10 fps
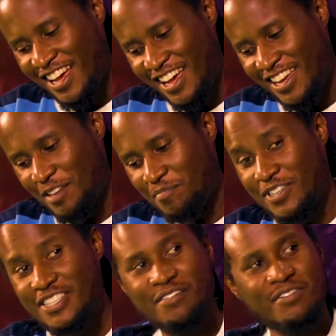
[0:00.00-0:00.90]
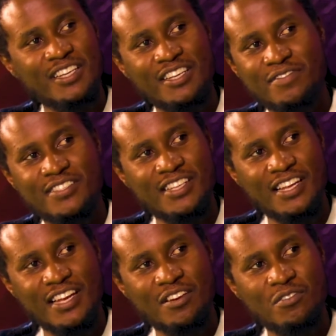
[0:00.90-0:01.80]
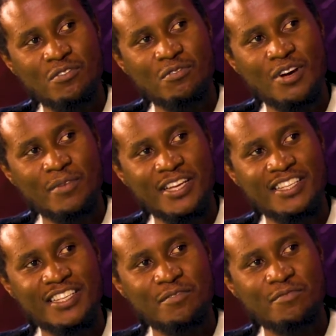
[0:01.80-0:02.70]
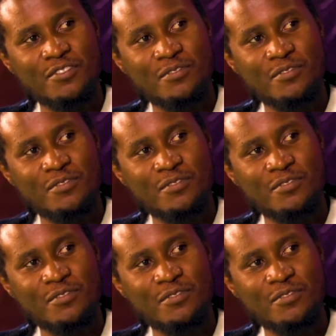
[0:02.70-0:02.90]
I keep receiving gifts and I don't know who I'm getting them from.